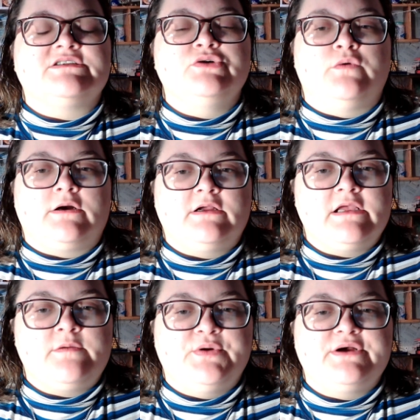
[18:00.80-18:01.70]
to work on
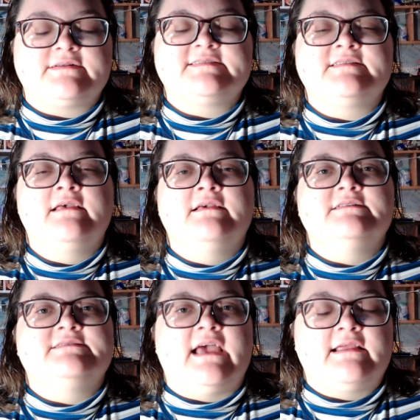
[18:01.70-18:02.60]
their books,
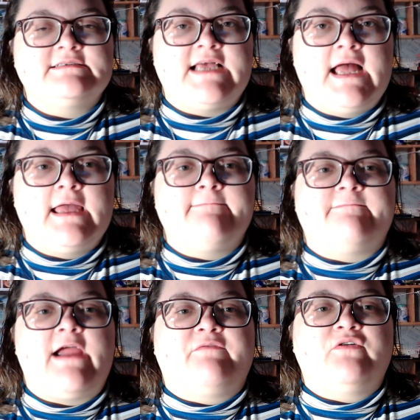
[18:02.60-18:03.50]
setting time
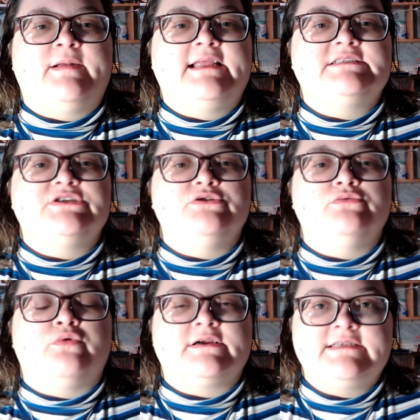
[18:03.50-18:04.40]
for everybody to
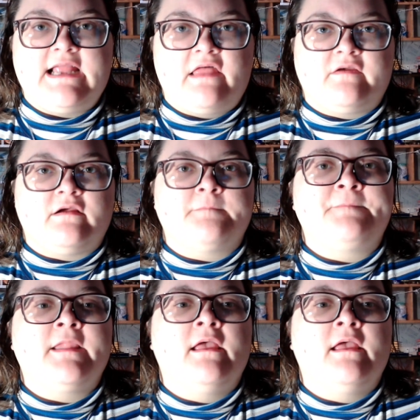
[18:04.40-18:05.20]
work together,